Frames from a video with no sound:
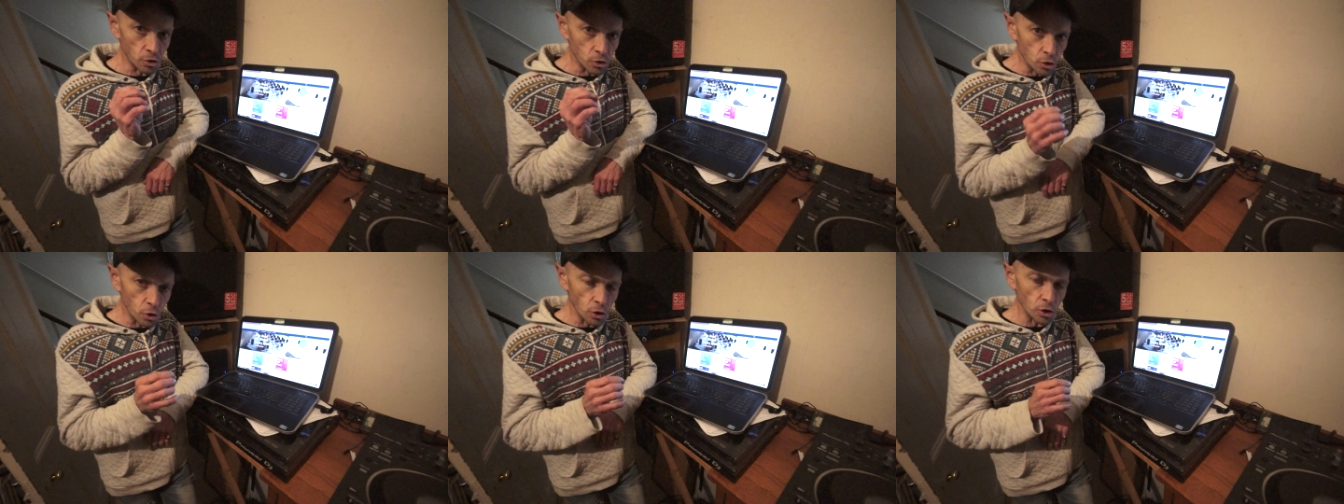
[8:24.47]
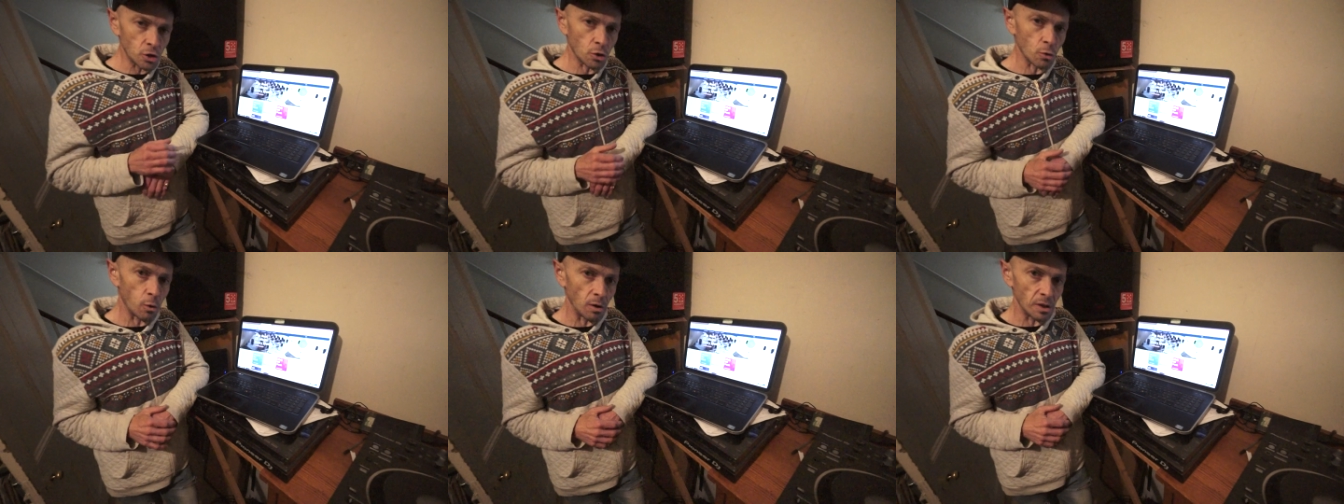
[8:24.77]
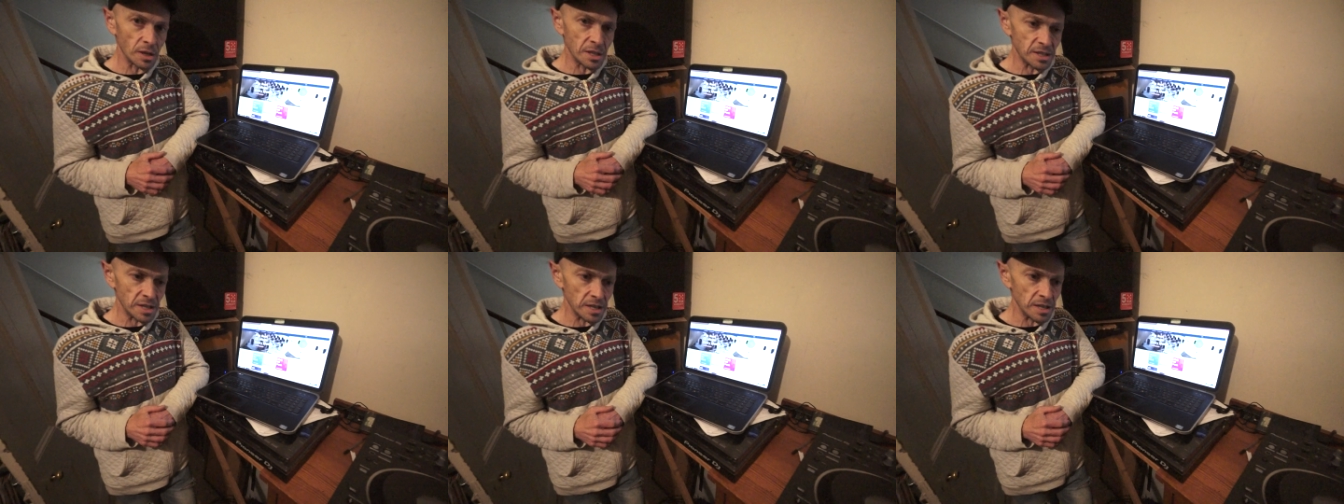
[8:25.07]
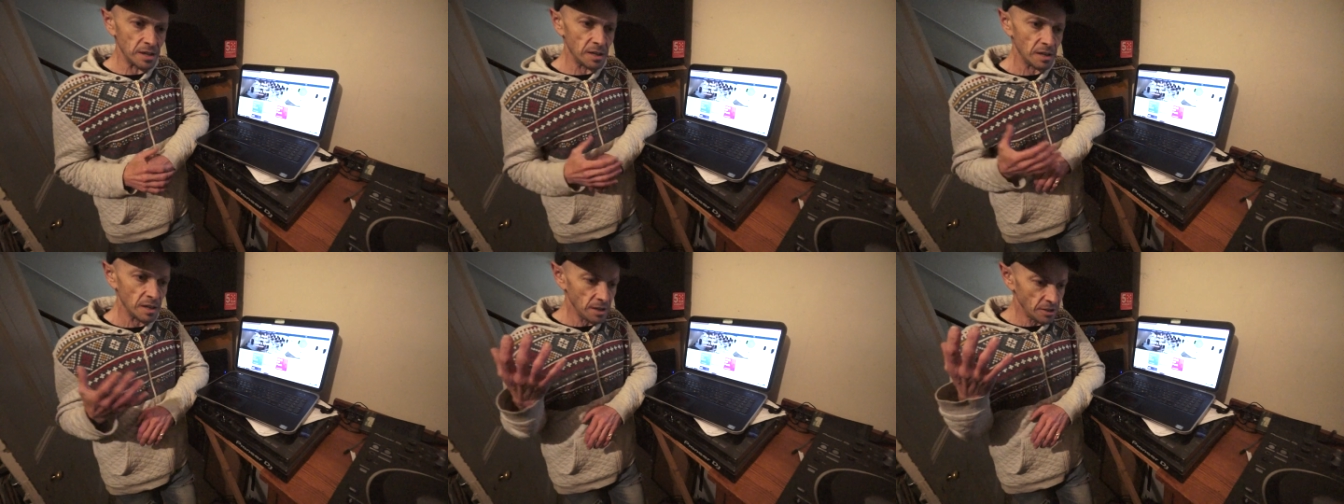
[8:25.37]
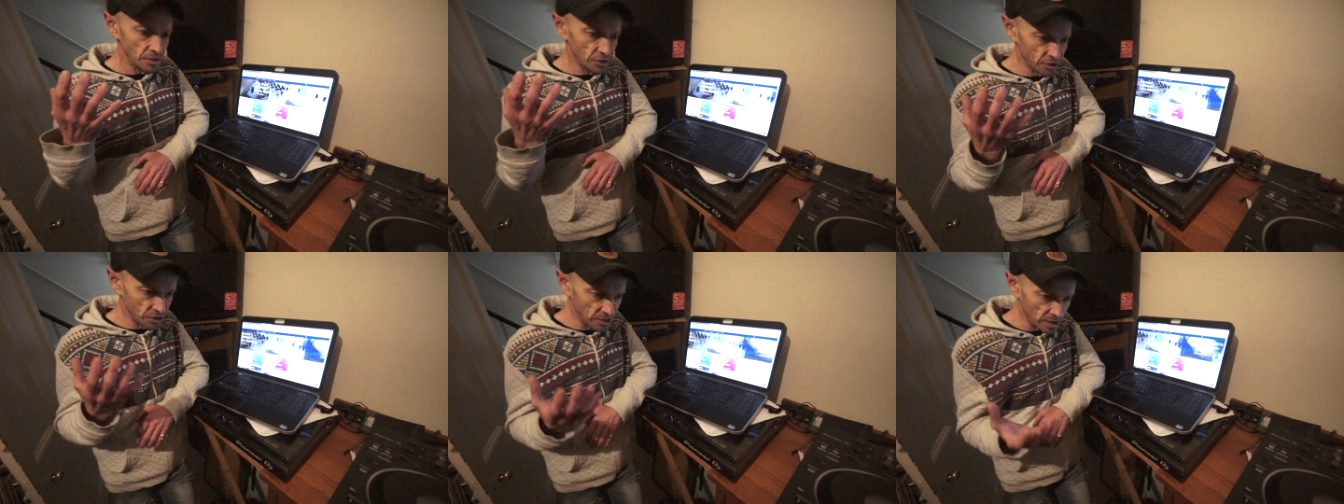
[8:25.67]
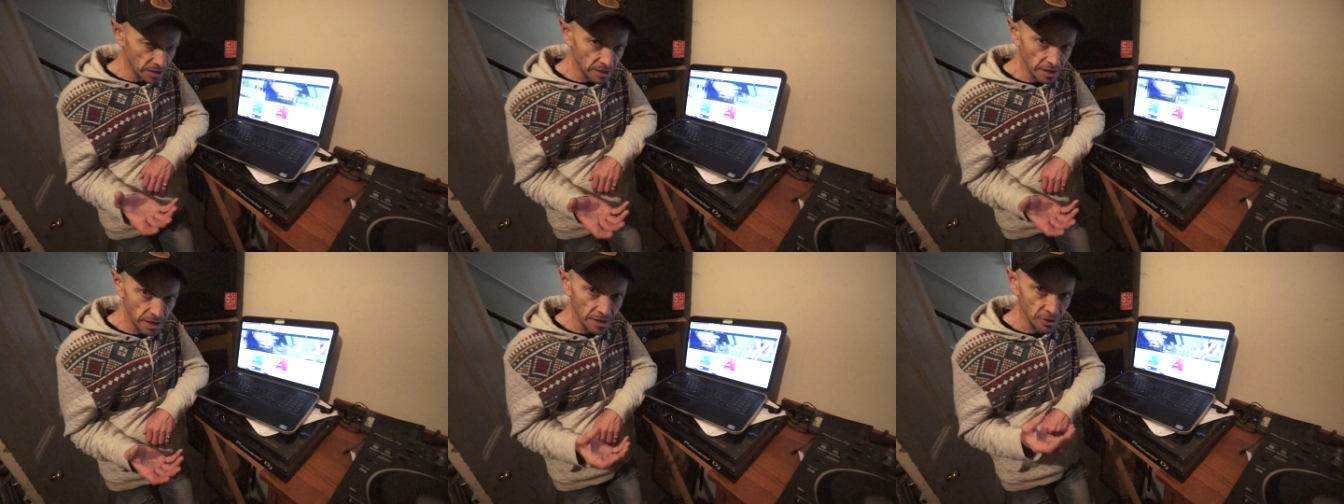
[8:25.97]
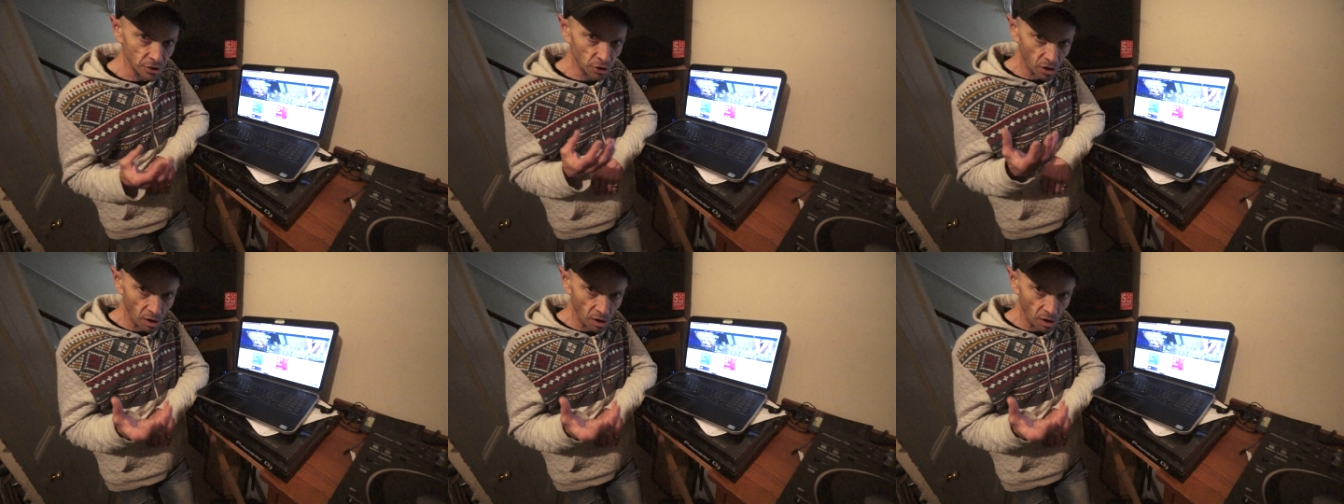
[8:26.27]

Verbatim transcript: good quality CDs,